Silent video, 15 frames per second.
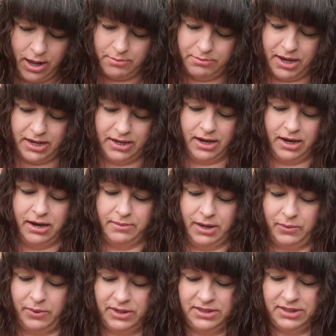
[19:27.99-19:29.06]
but I
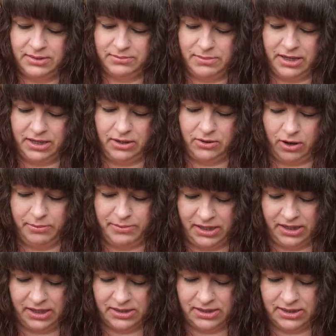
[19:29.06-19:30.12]
wanted to make a garment
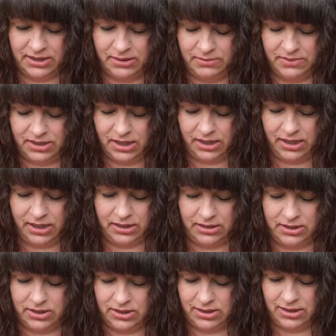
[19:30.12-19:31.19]
because it seems like
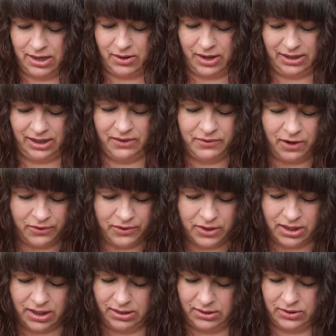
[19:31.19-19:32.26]
it's just, I love all their
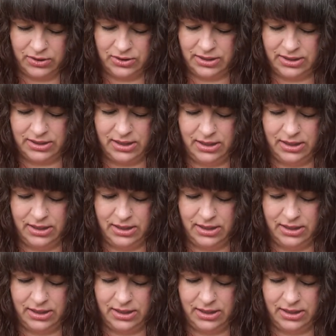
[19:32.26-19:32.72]
colors.